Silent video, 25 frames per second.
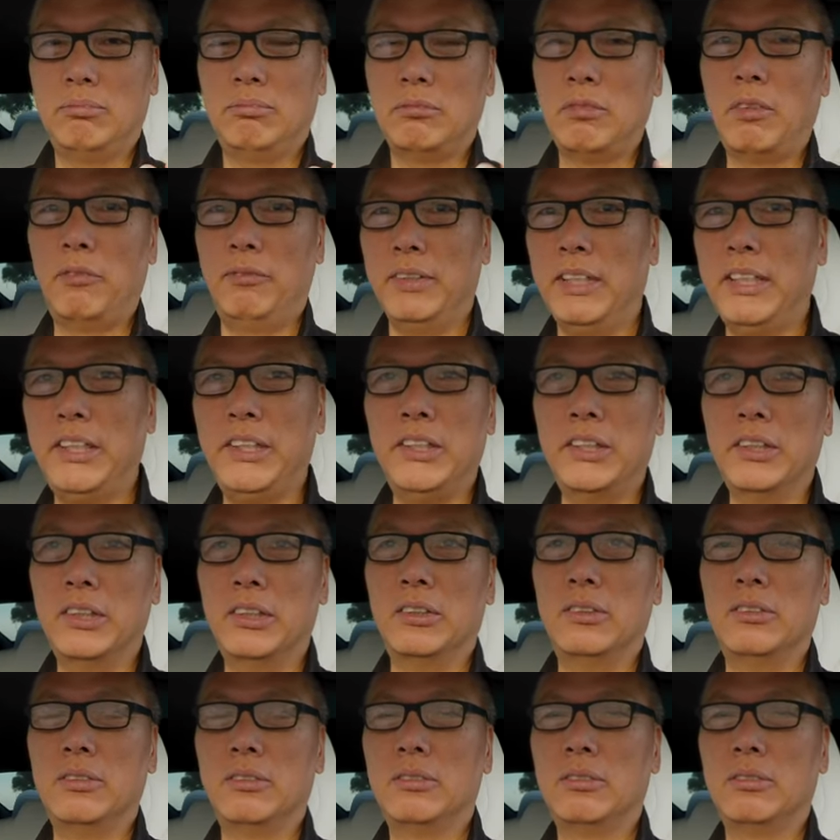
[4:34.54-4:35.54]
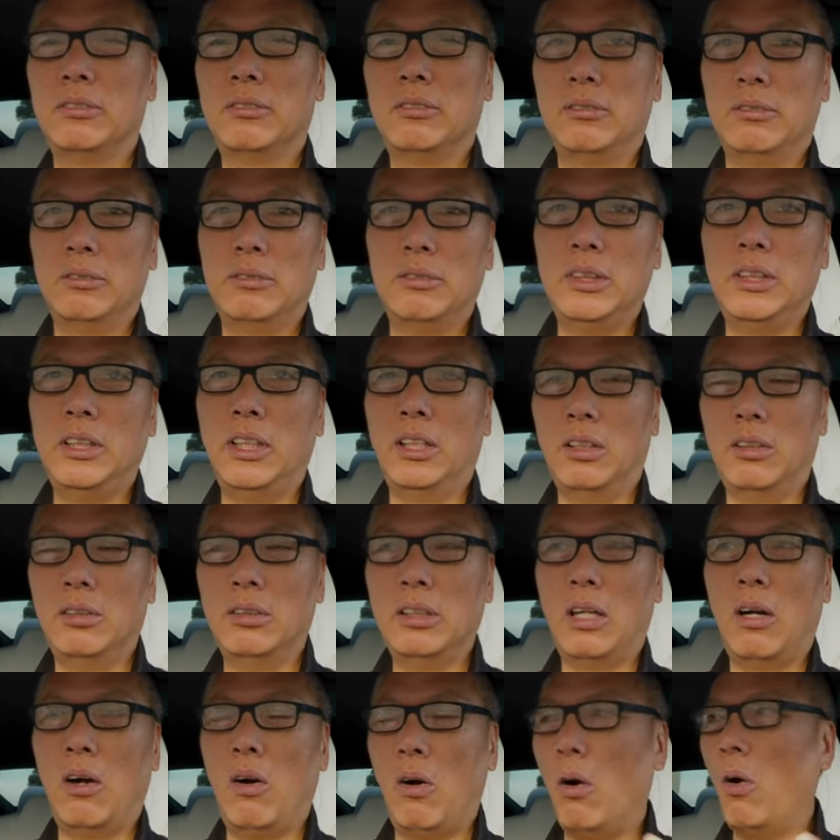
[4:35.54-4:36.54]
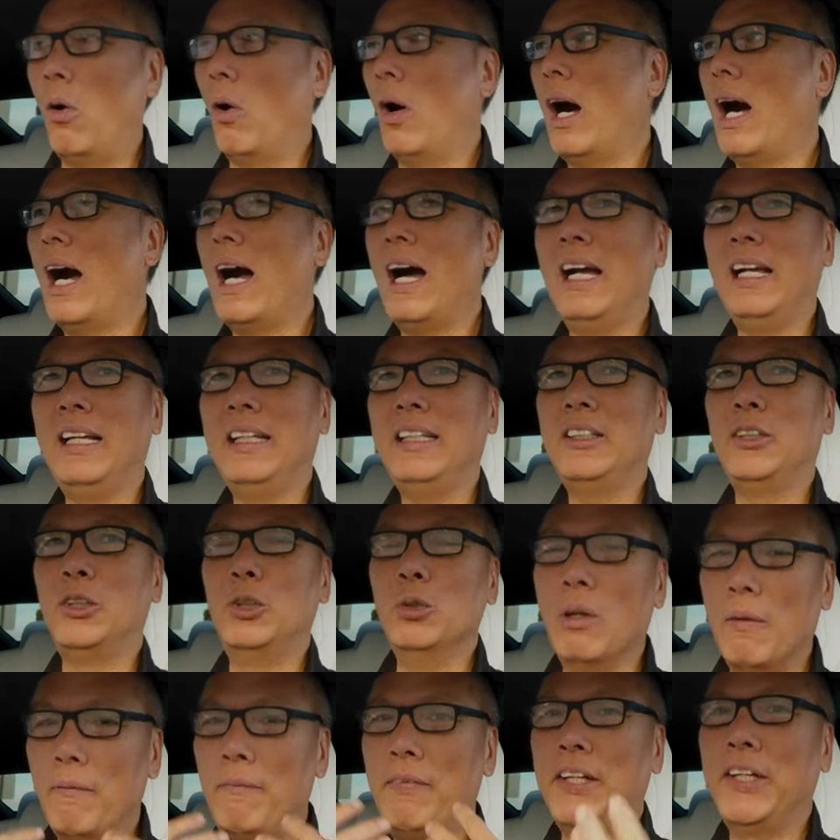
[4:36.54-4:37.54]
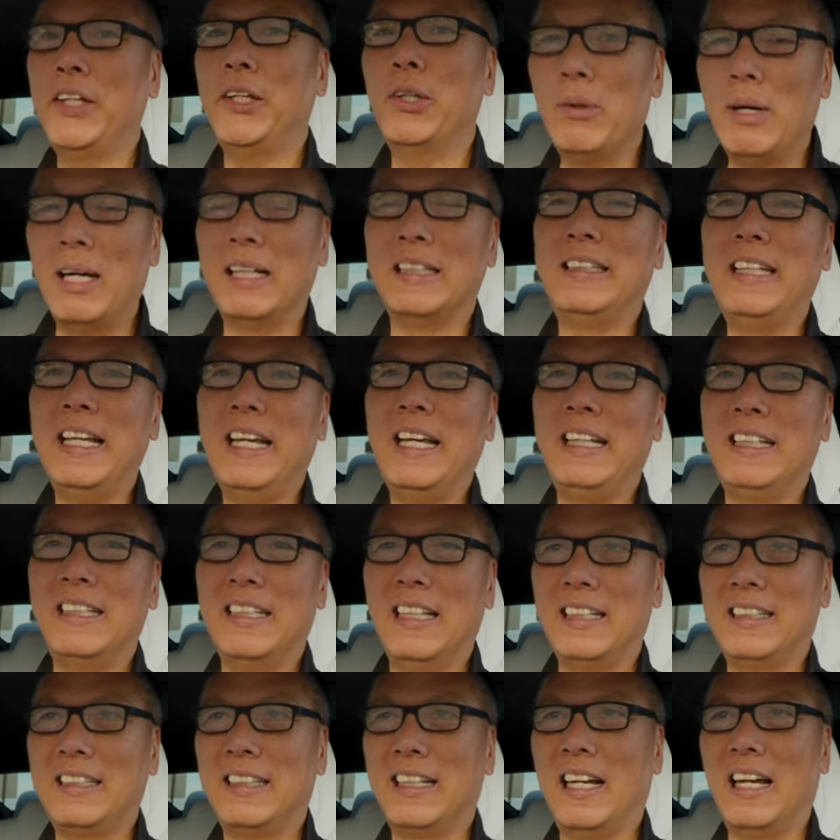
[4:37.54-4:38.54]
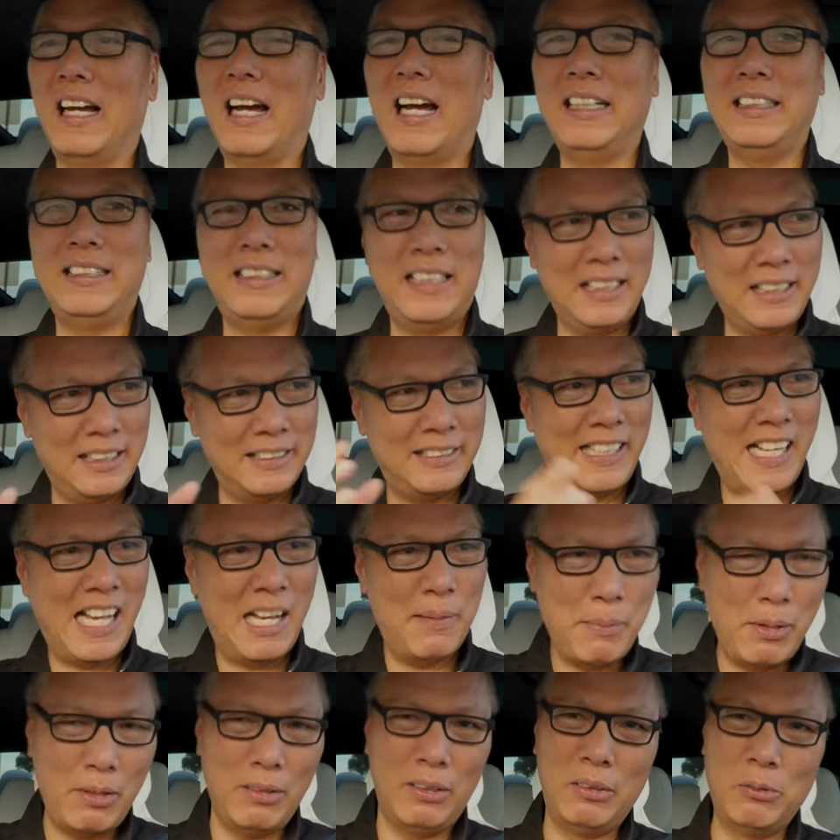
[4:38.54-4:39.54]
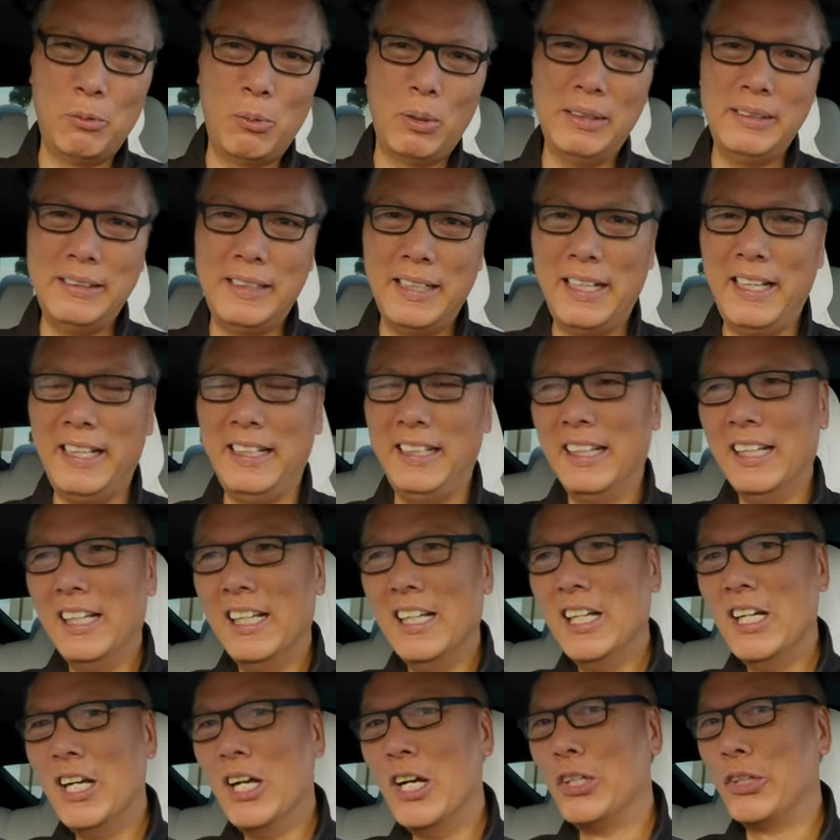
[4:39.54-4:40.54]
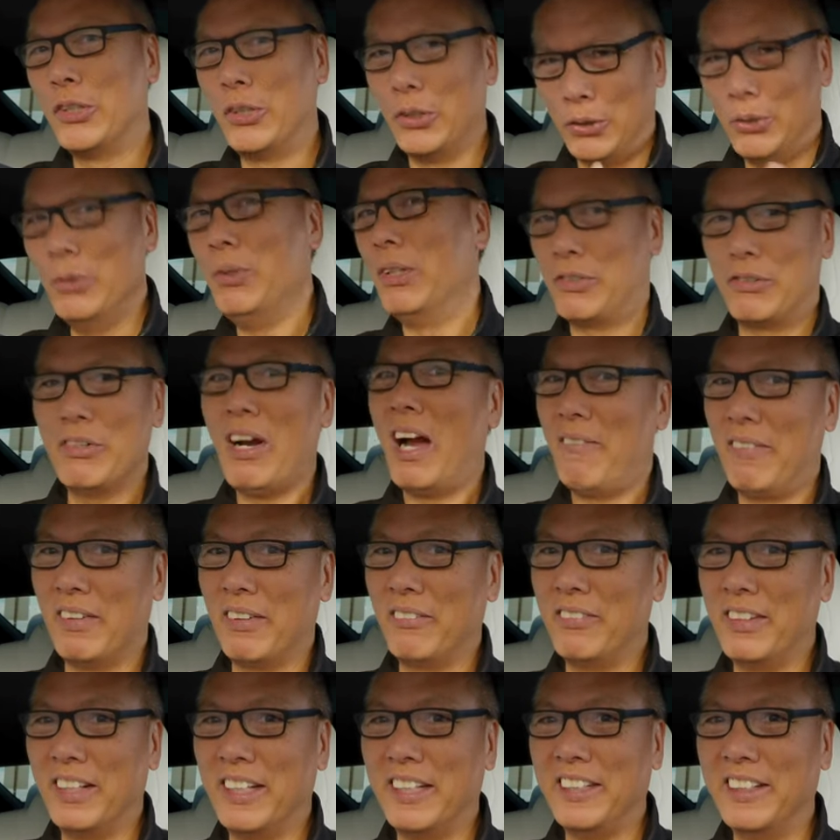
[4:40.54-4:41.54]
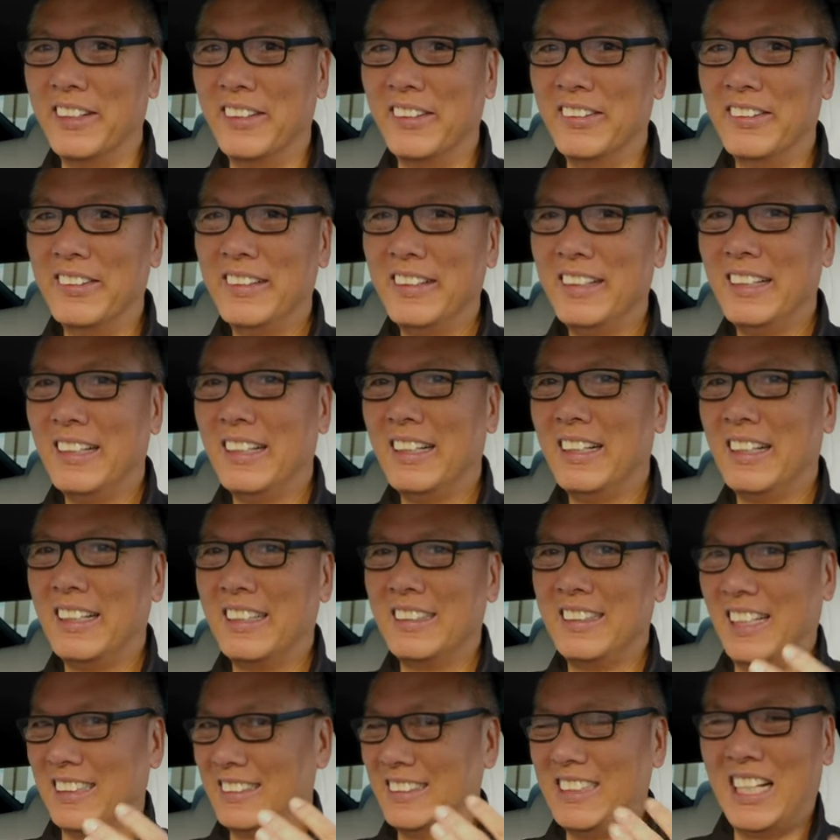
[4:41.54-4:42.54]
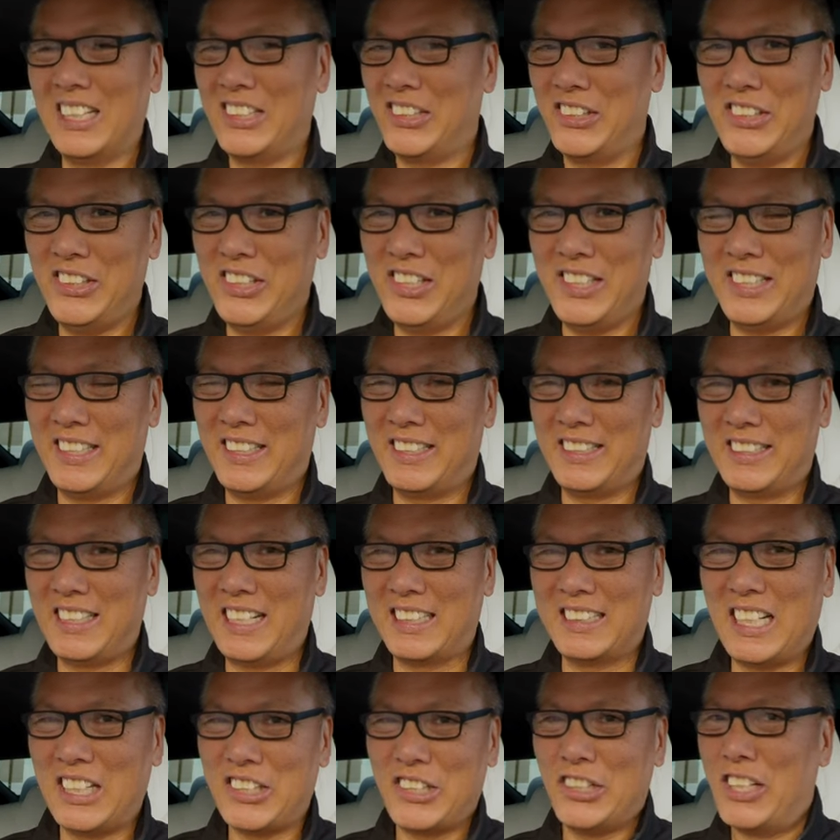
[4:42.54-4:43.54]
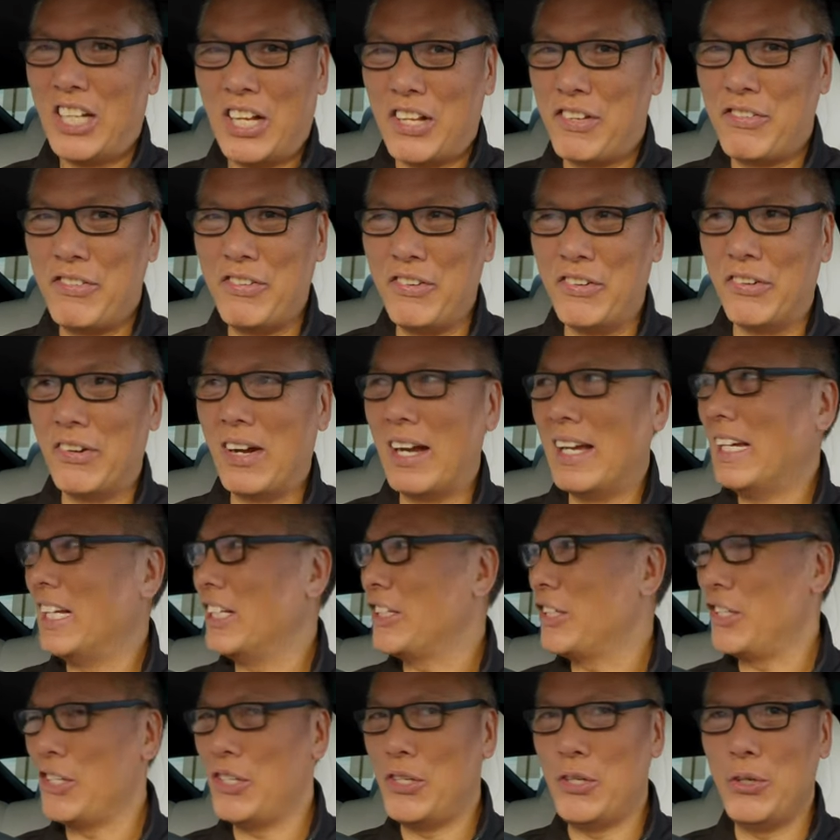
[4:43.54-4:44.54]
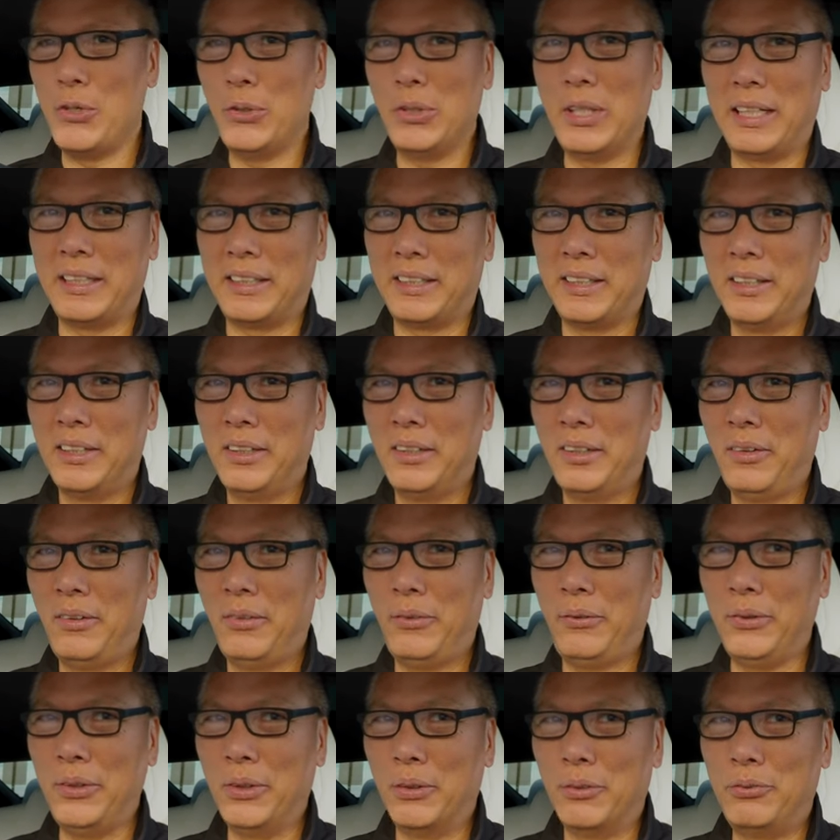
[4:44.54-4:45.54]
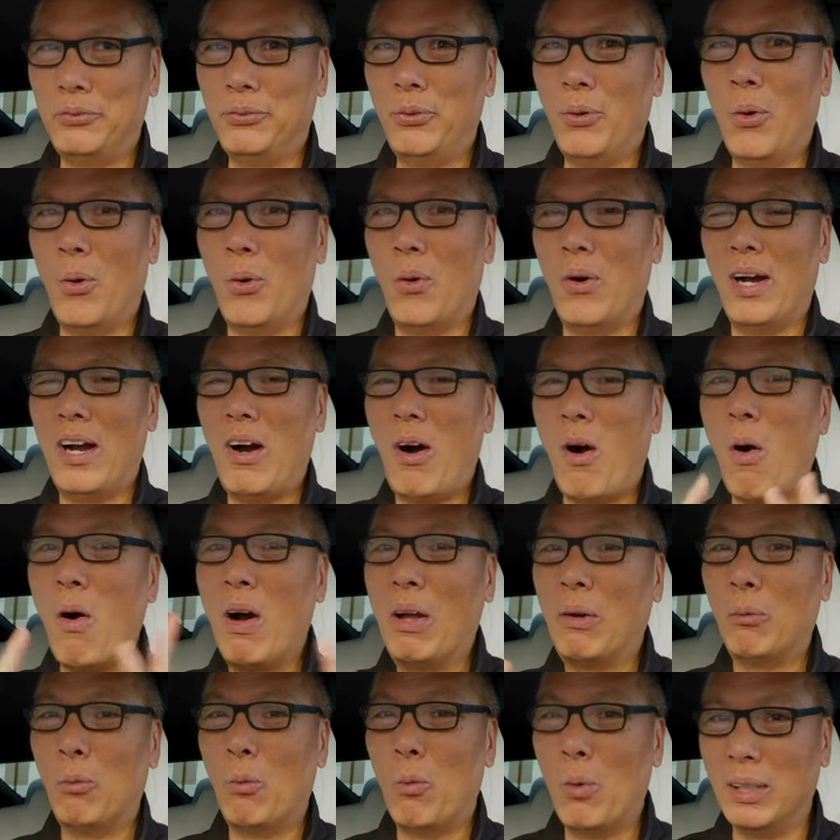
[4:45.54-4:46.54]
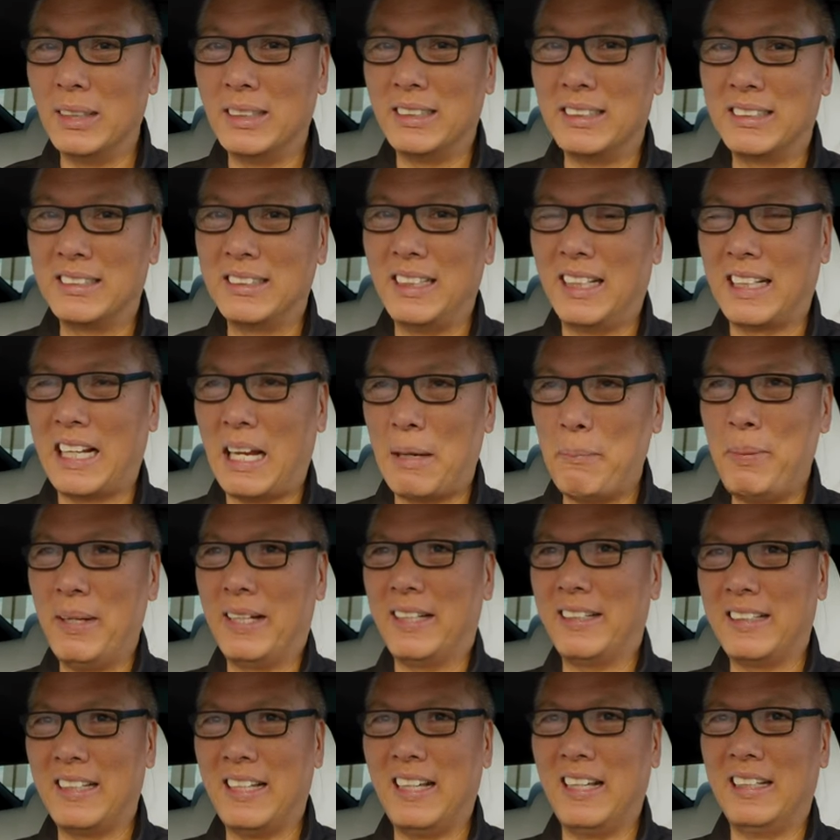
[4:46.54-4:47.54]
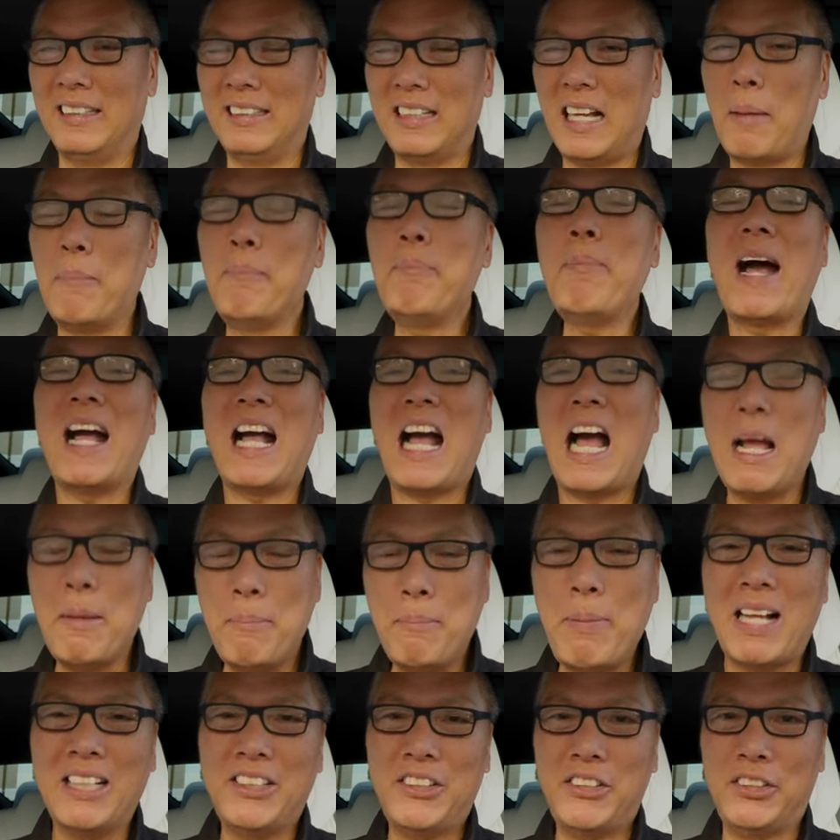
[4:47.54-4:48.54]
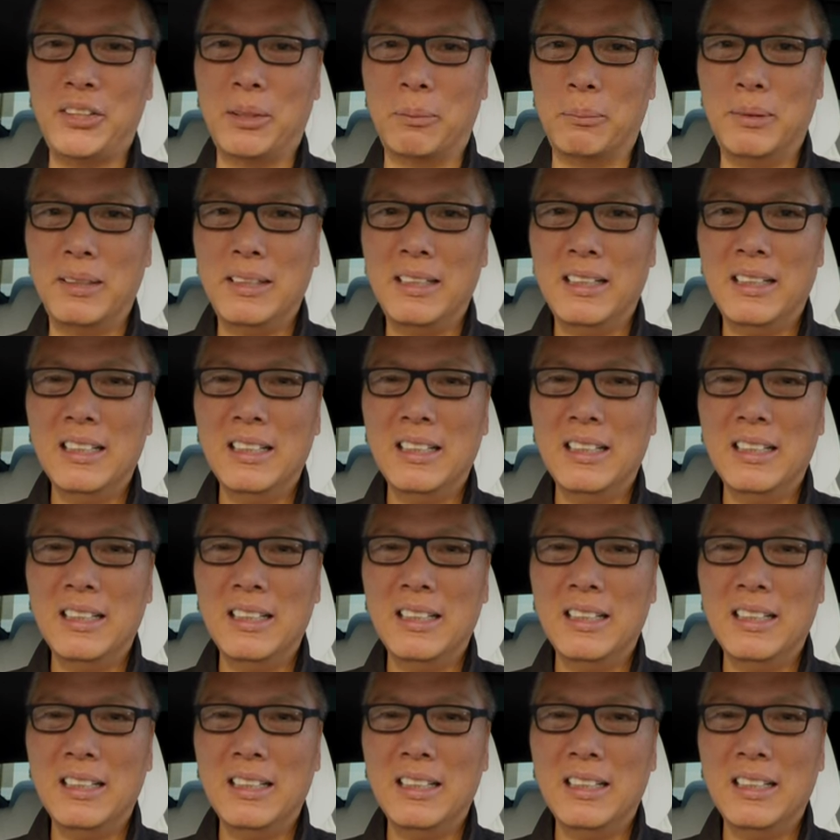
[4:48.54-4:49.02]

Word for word: the video, you know, or I do a video a day. Like uh, I take a time out in one day to do a driving video. That's not actually, that's actually not true. I actually do like three or four all at once. Like I pick and uh, I, ba I batch them.